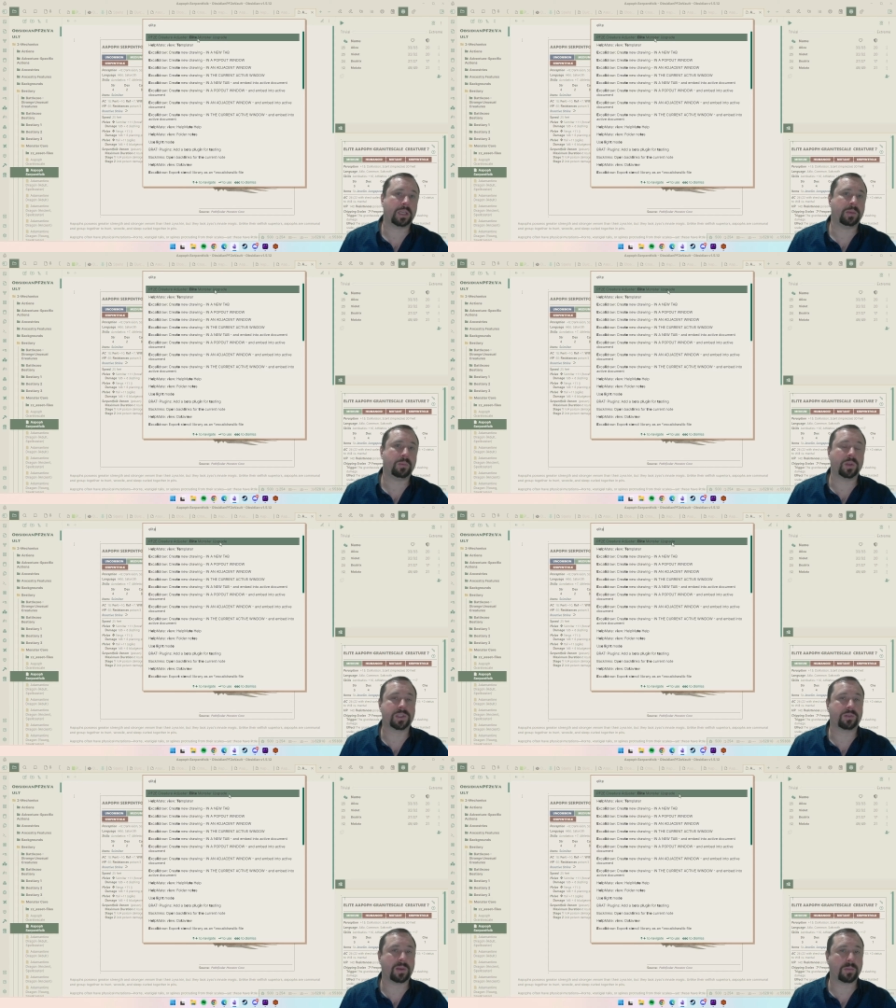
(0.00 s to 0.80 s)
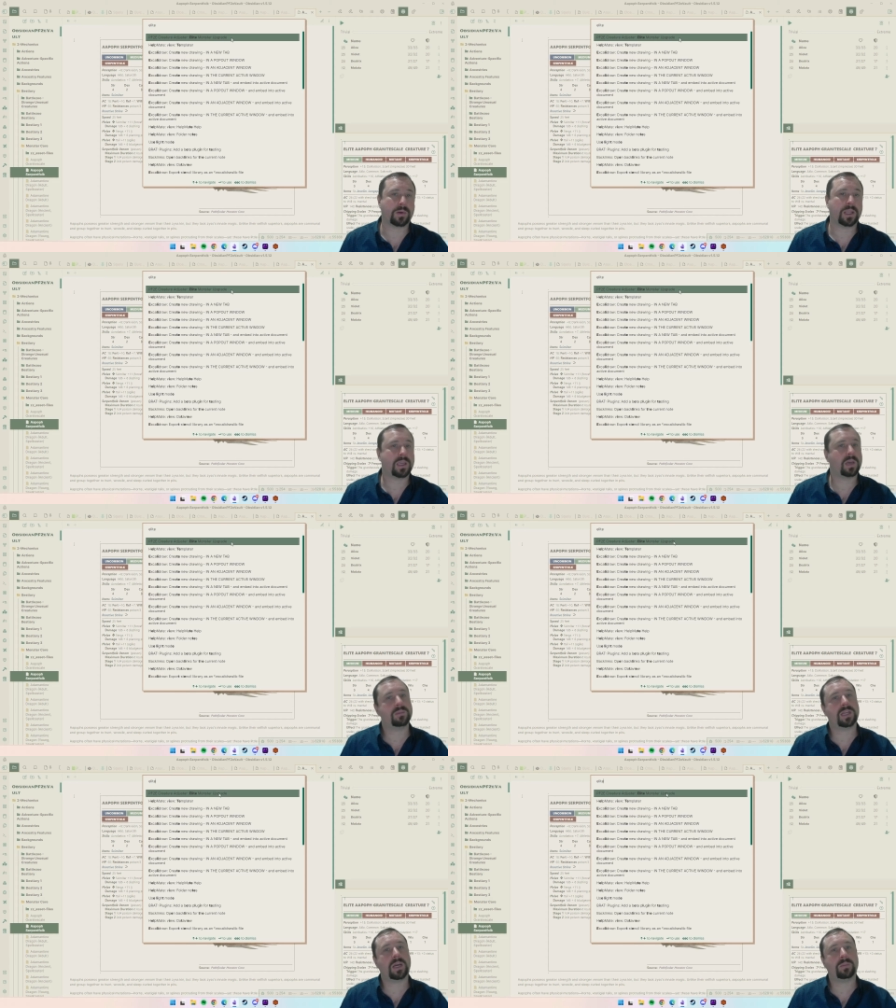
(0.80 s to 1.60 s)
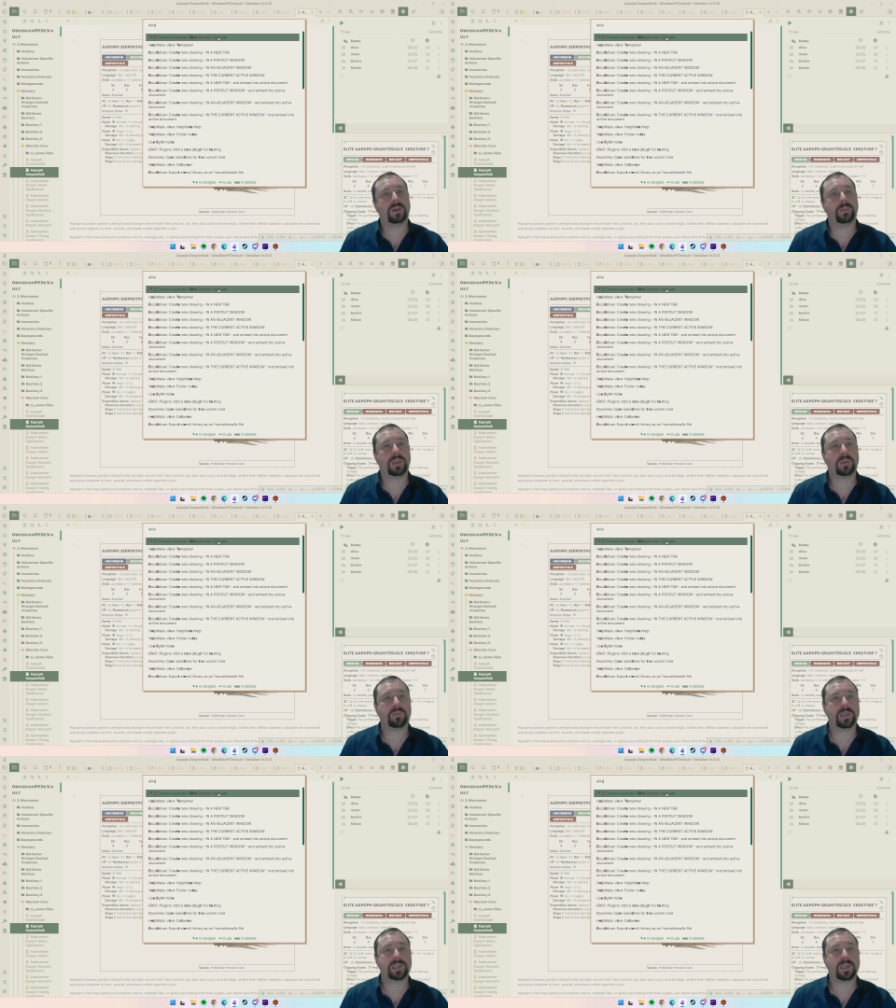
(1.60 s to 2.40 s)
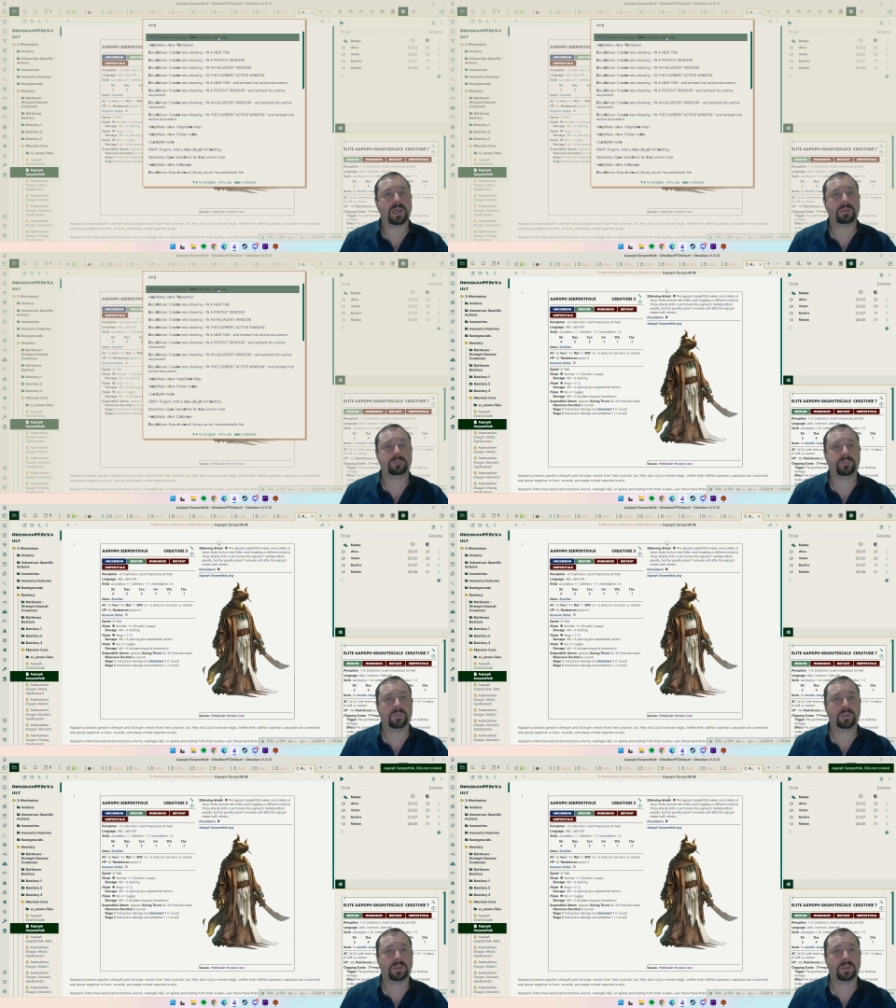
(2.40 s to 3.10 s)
elite monster upgrade comes up and we can press that.